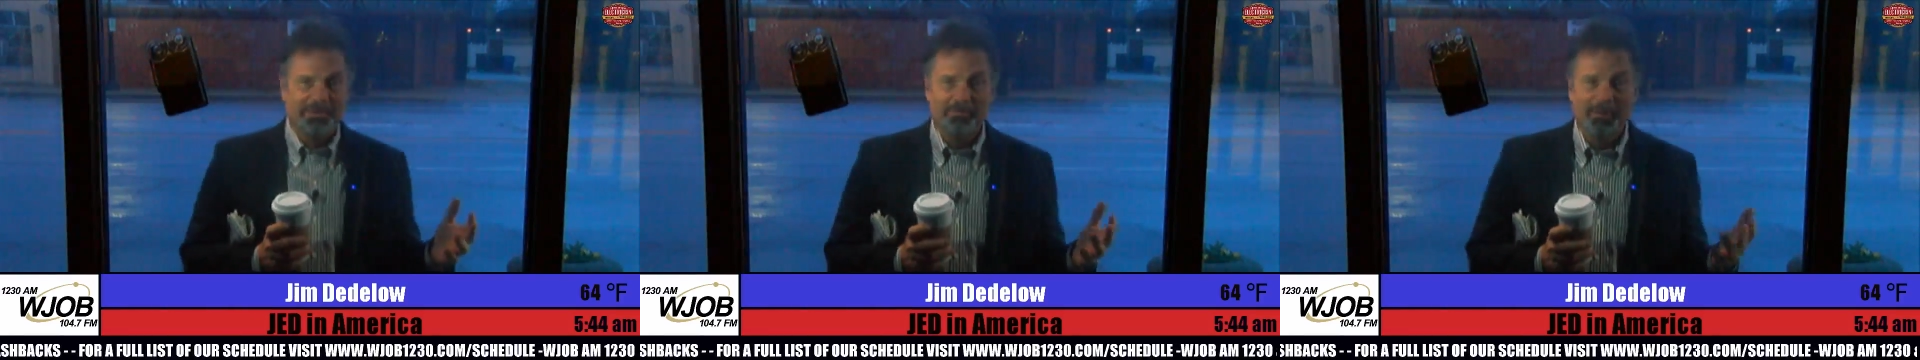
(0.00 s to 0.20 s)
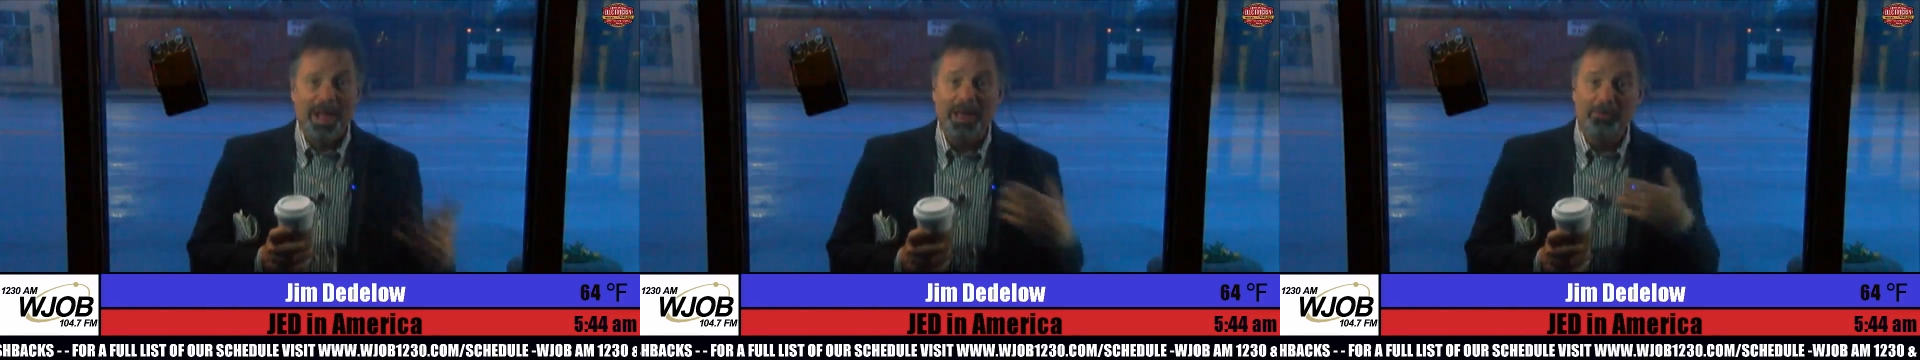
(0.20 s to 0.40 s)

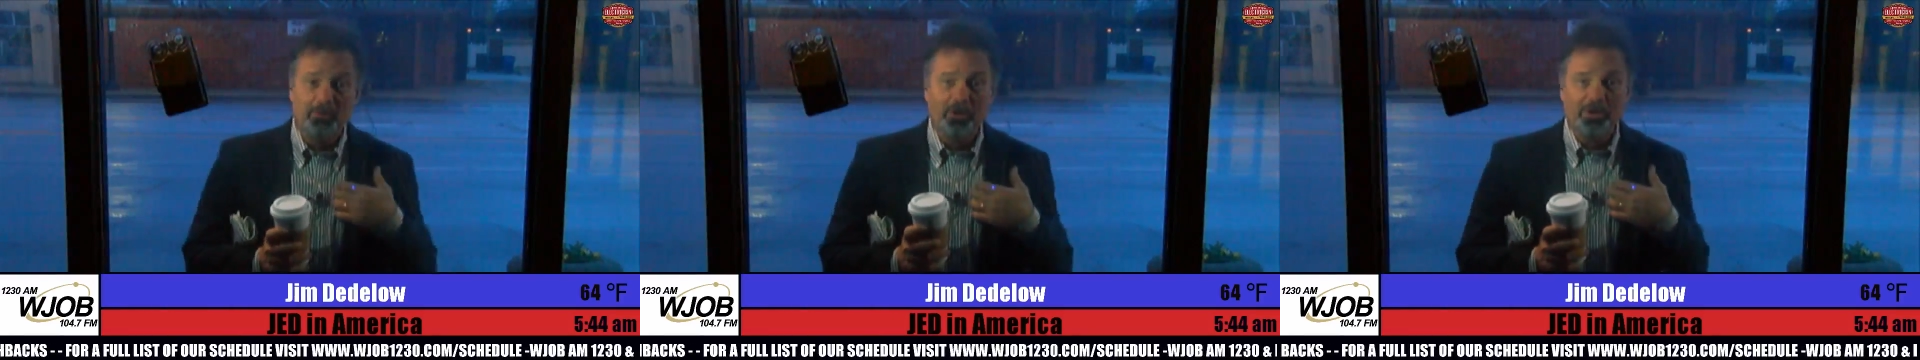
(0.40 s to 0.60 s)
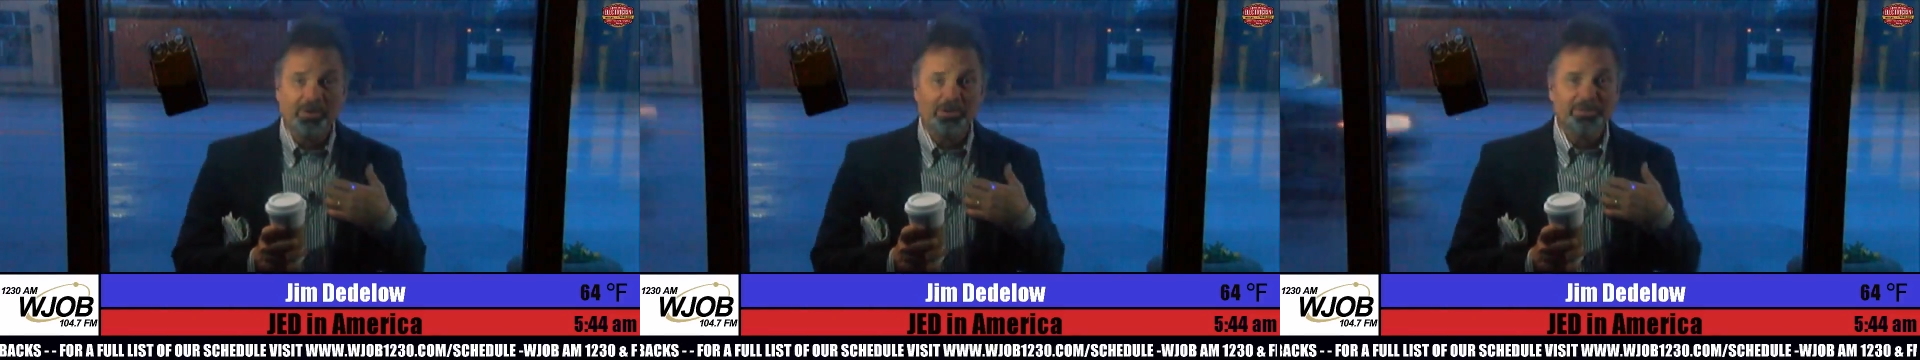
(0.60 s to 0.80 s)
in my
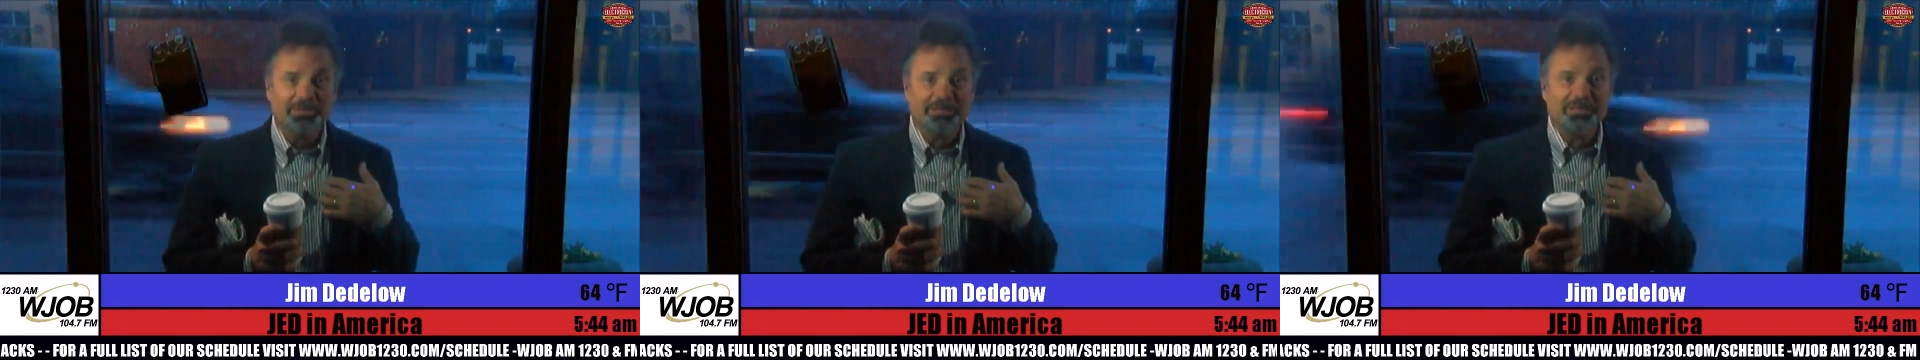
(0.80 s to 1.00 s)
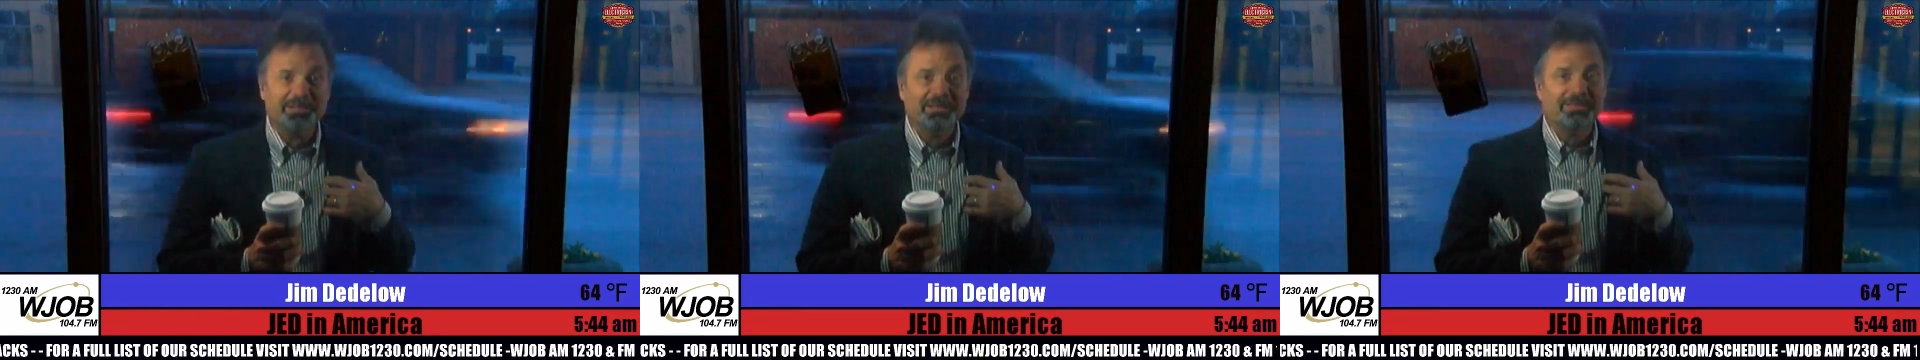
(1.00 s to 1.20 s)
world
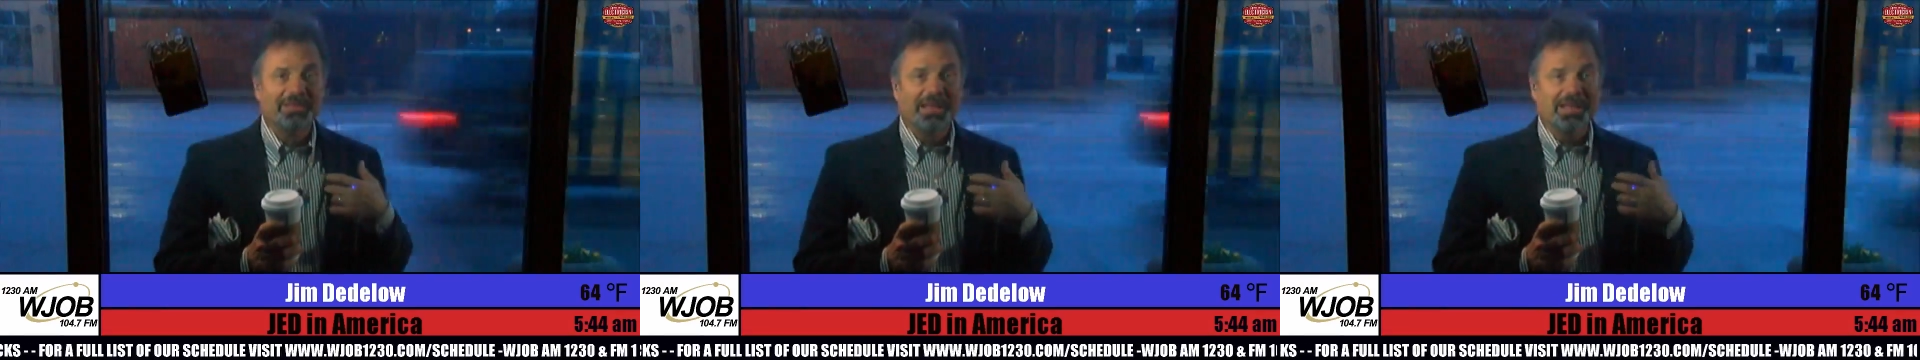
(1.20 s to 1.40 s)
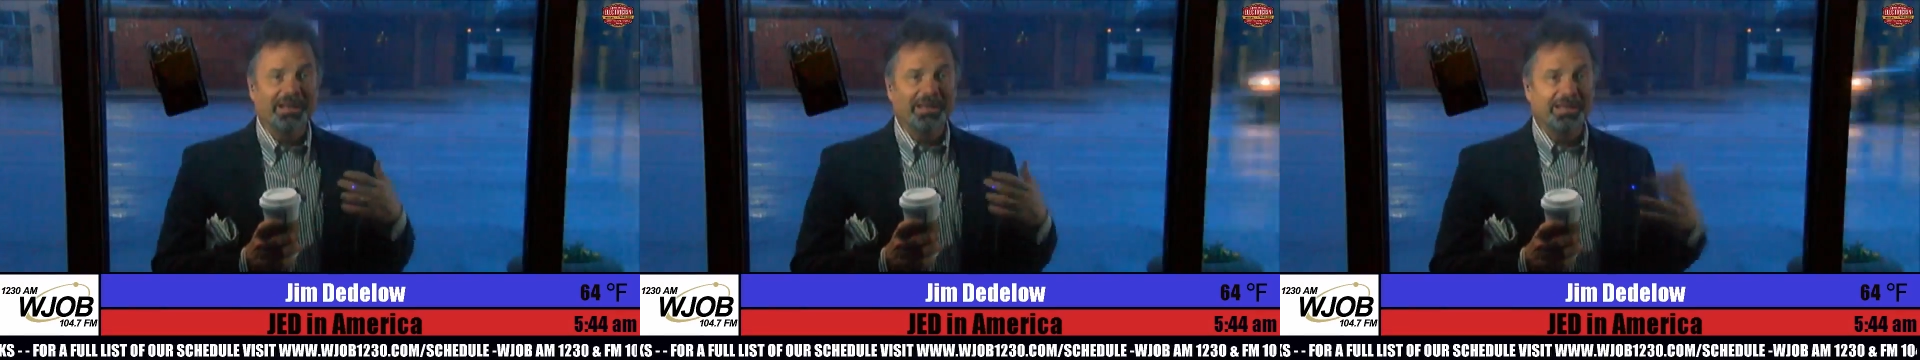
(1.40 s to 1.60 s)

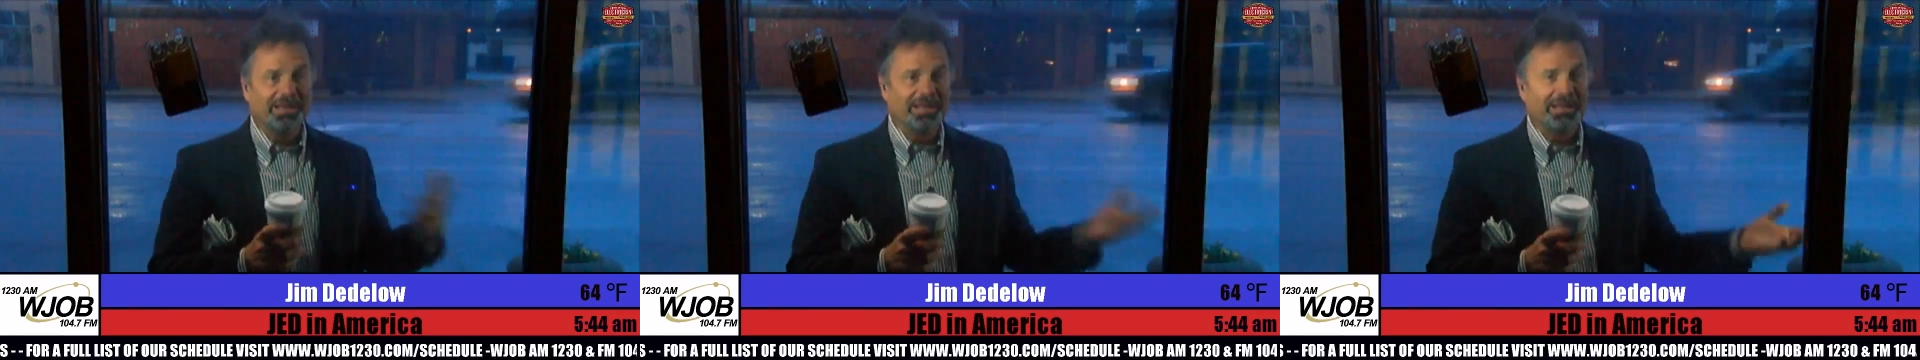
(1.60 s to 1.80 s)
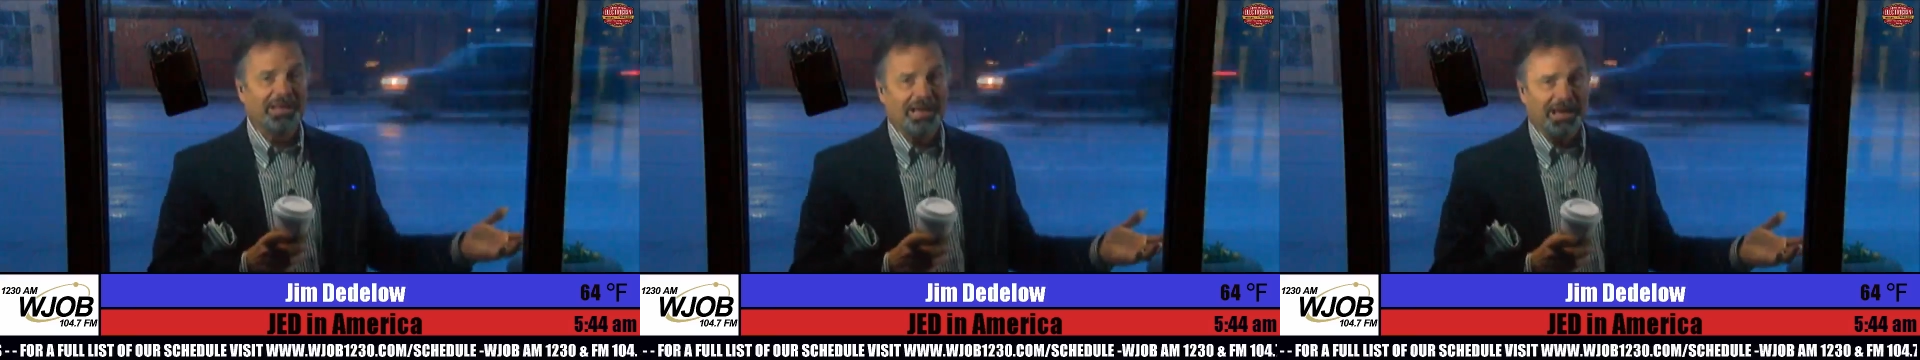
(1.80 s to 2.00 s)
that
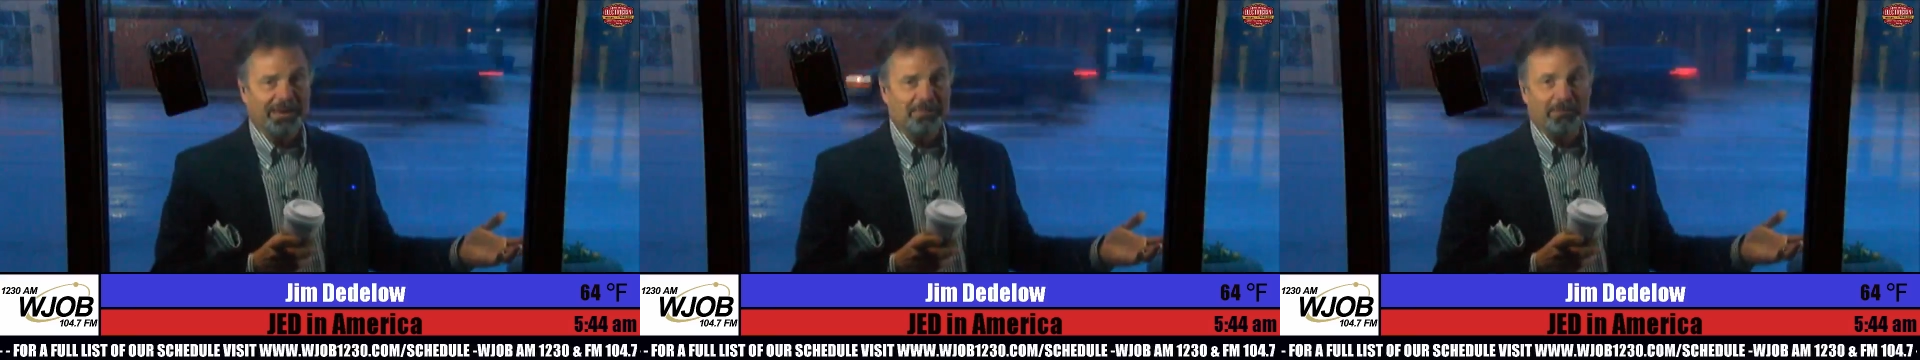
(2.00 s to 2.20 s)
he